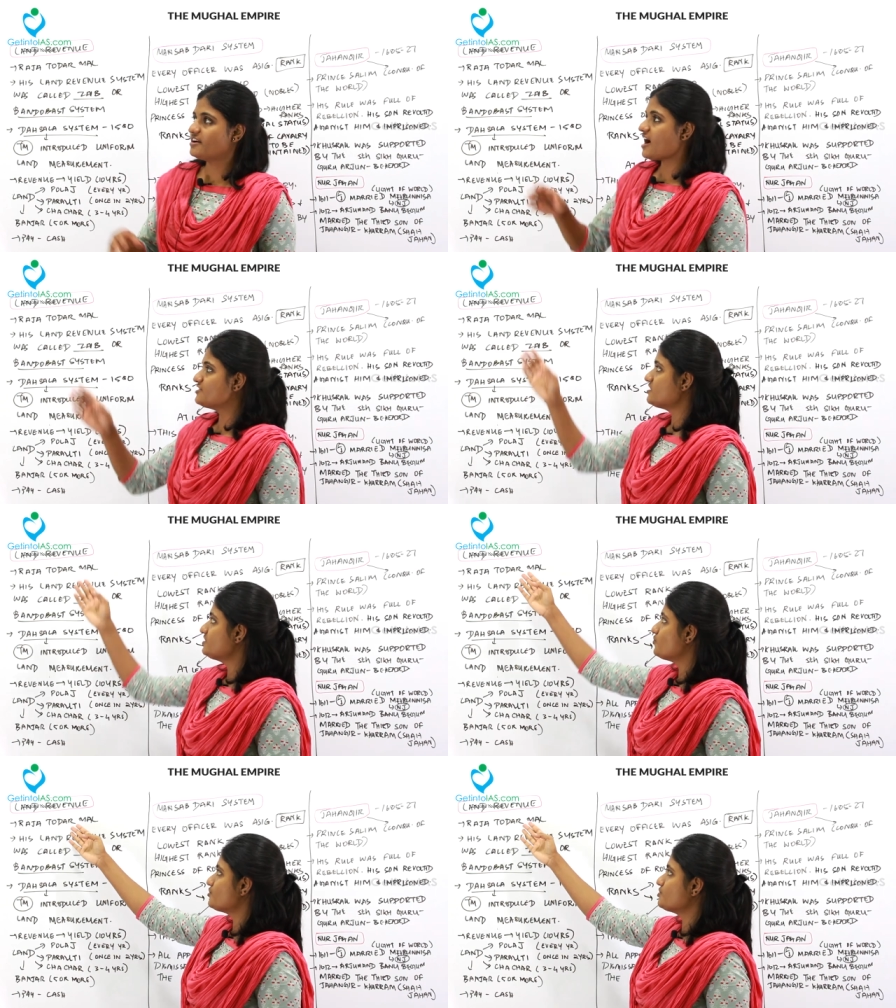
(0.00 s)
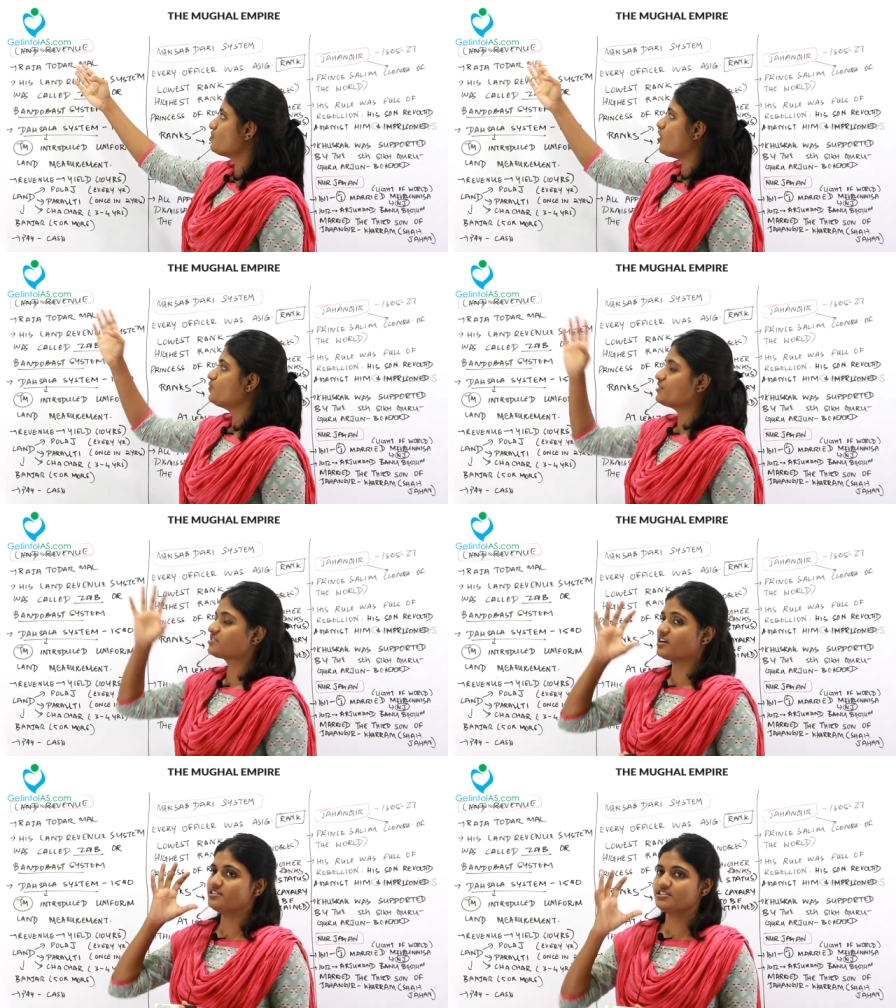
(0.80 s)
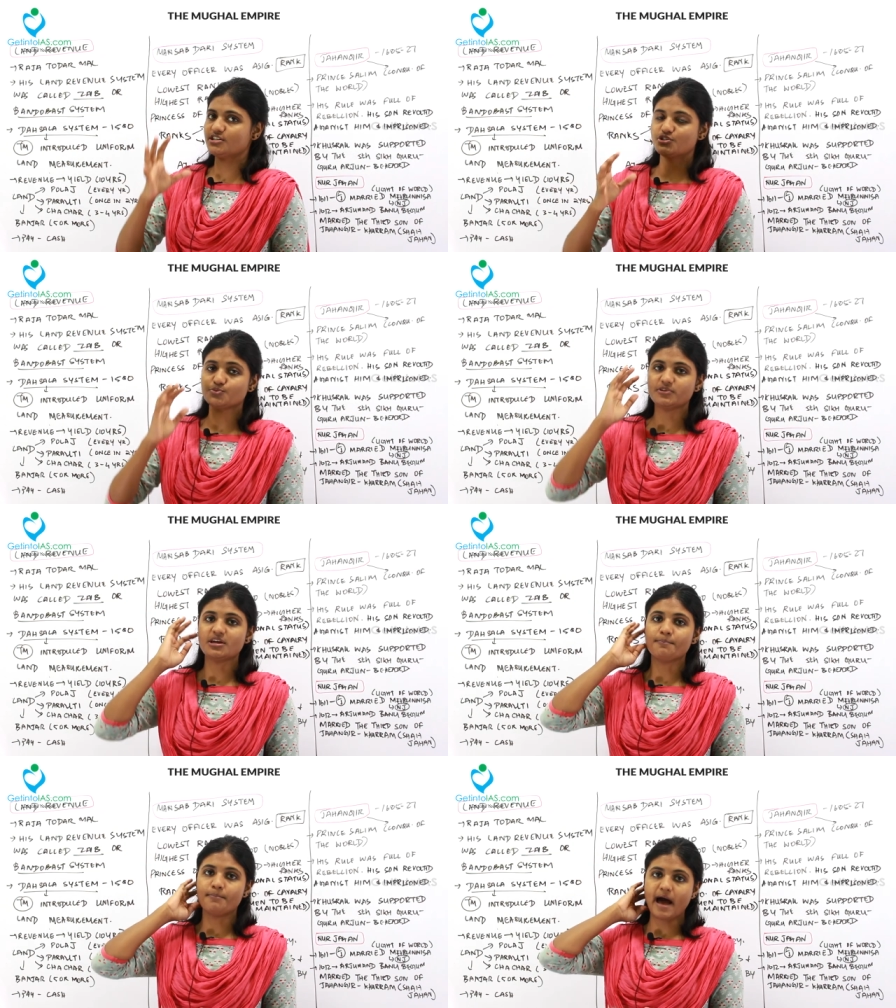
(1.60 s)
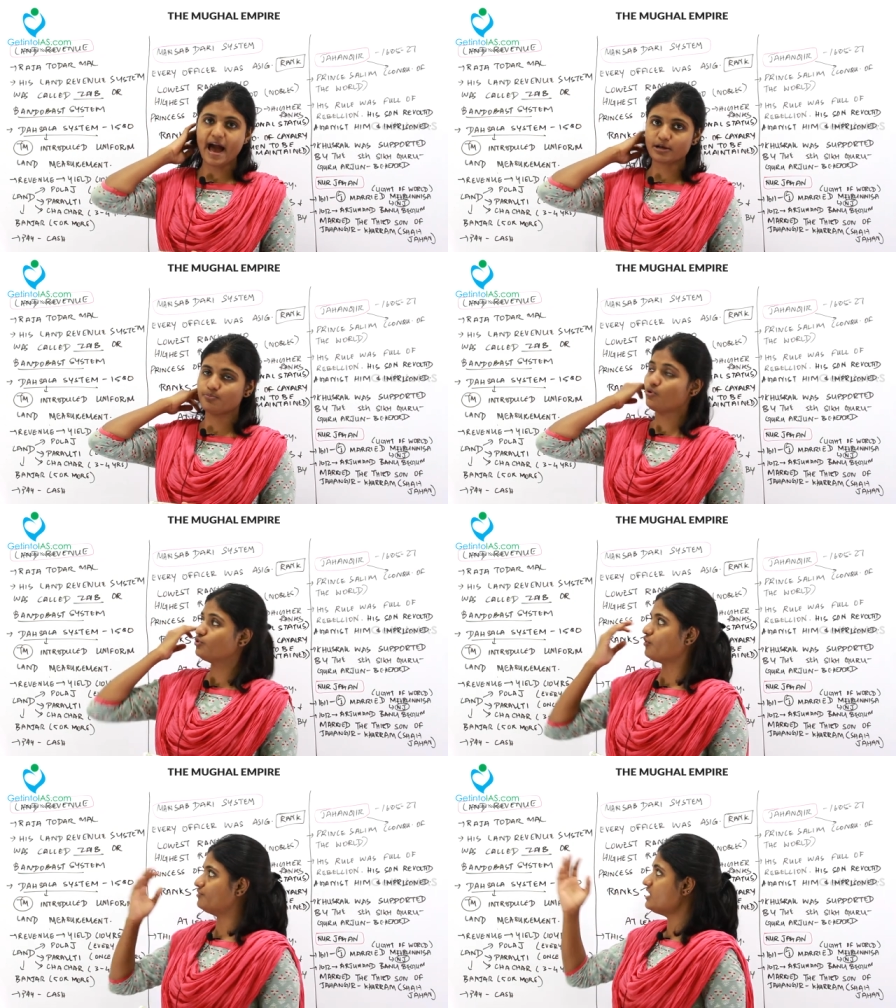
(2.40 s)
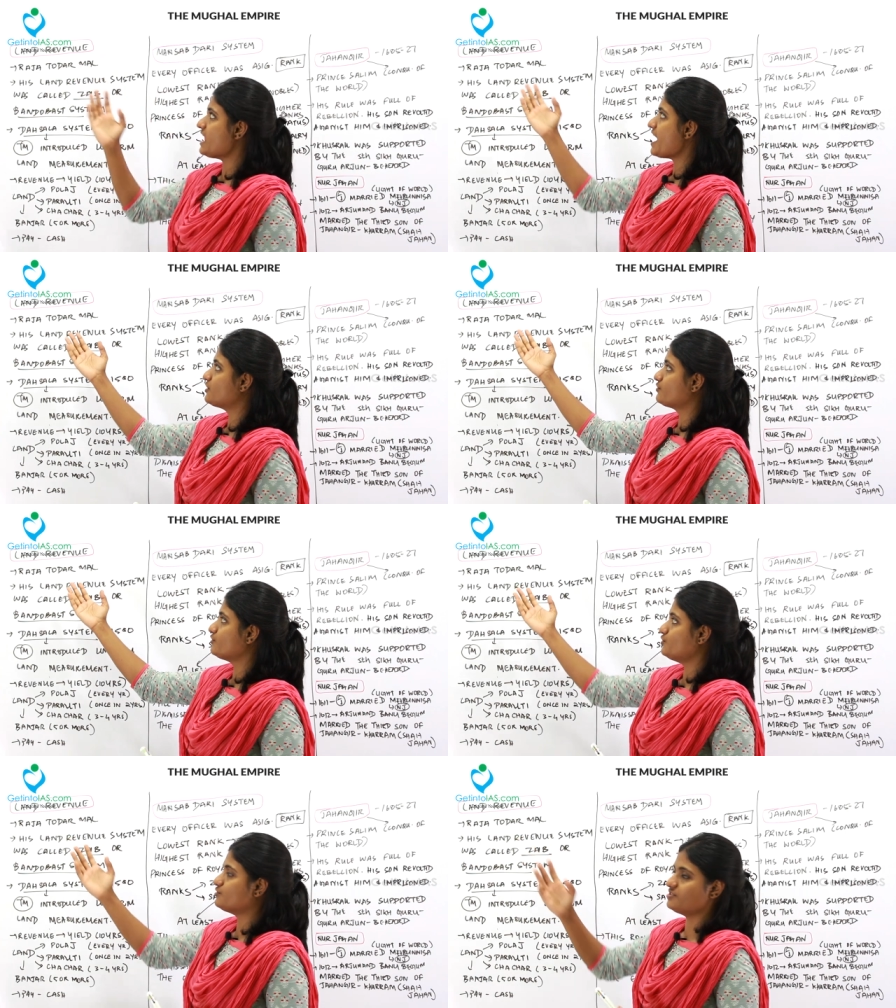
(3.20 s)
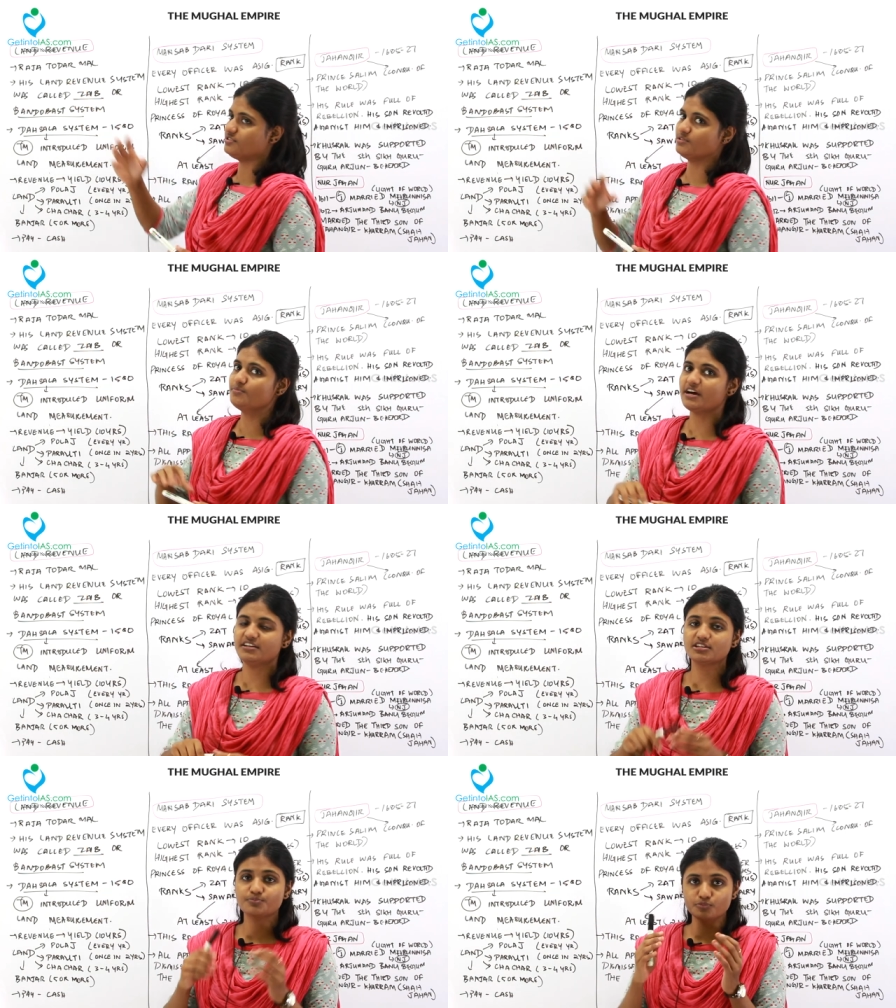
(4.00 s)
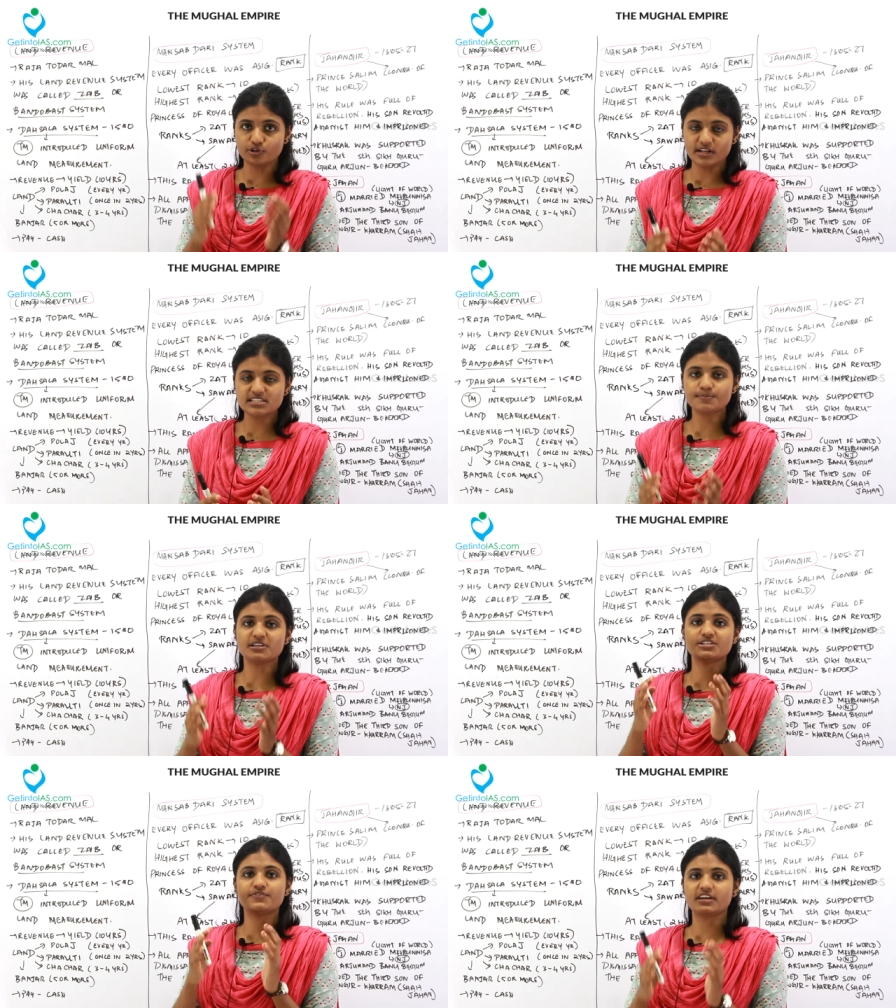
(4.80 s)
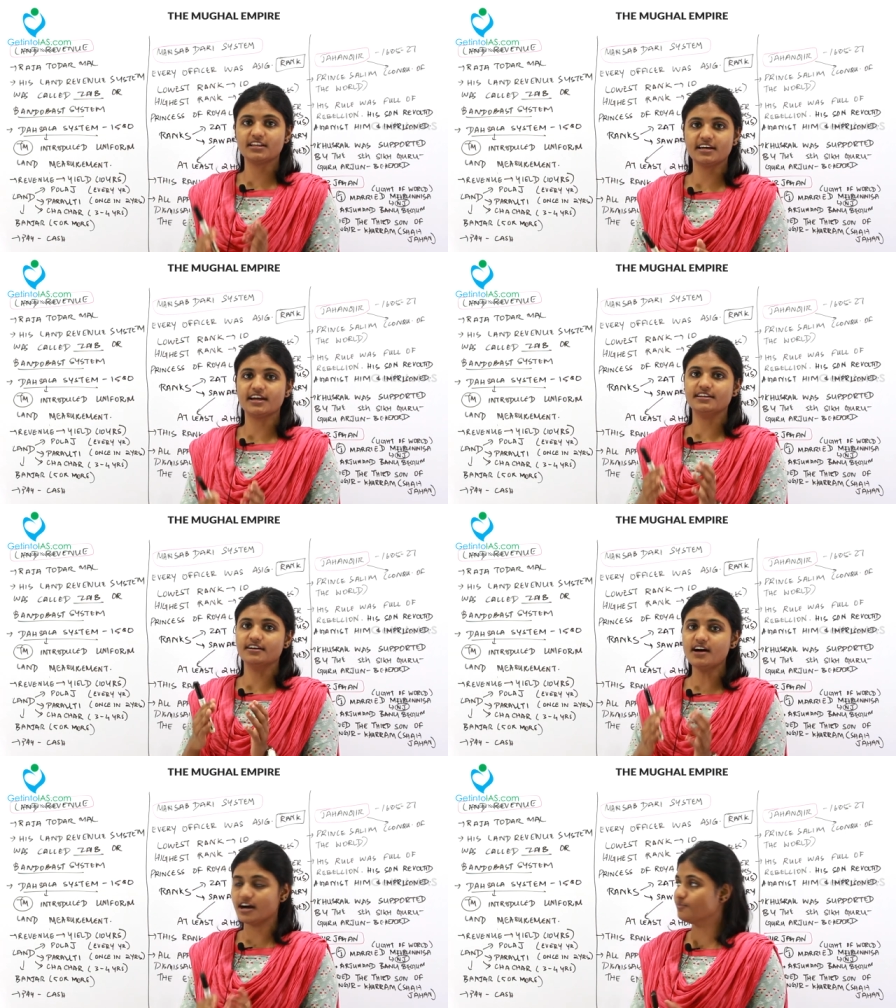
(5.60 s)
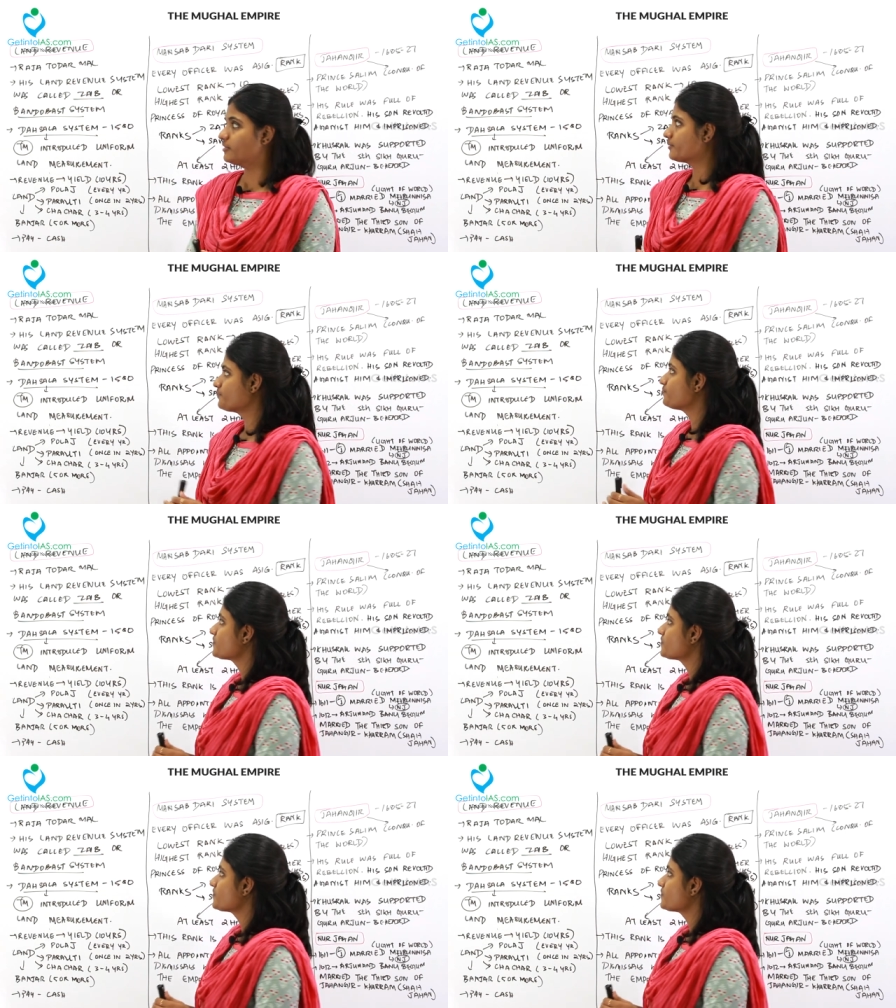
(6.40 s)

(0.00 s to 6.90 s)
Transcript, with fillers: Raja Todarmal was considered to be the backbone of the land revenue system under the Mughals, specifically under Akbar.